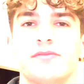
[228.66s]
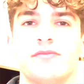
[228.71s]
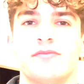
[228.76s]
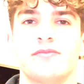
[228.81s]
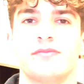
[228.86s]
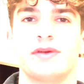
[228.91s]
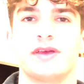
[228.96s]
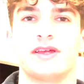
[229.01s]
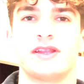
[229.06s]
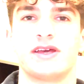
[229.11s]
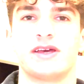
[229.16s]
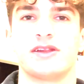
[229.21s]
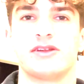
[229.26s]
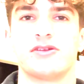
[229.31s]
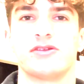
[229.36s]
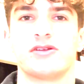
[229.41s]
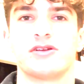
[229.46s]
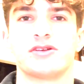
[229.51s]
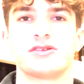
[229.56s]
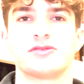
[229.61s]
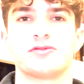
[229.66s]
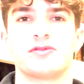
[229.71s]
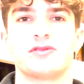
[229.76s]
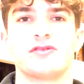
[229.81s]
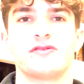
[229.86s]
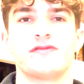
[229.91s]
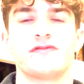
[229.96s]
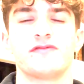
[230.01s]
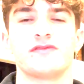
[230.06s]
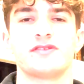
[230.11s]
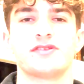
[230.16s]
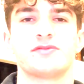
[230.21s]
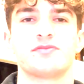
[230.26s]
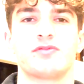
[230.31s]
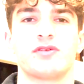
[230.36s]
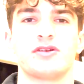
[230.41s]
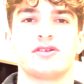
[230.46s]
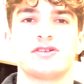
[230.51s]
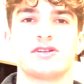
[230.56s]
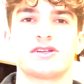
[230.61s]
main editor as well for this
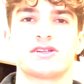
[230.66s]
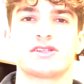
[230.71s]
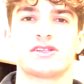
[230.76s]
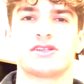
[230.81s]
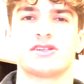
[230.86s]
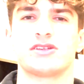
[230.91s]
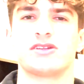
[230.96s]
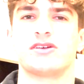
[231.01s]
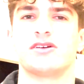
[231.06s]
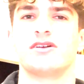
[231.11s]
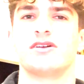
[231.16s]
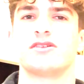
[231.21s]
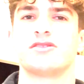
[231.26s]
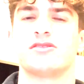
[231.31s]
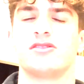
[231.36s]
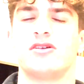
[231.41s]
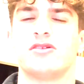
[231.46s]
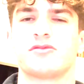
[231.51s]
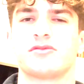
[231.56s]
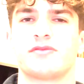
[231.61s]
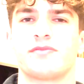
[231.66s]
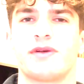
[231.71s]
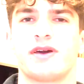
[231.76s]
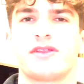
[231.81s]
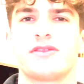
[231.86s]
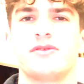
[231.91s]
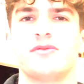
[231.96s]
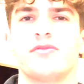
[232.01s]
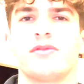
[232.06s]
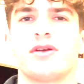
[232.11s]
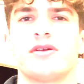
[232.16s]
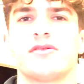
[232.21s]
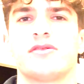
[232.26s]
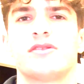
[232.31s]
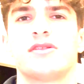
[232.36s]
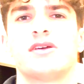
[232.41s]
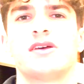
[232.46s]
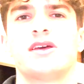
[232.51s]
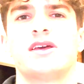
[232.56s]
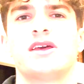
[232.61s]
project, along with Matthew Brown,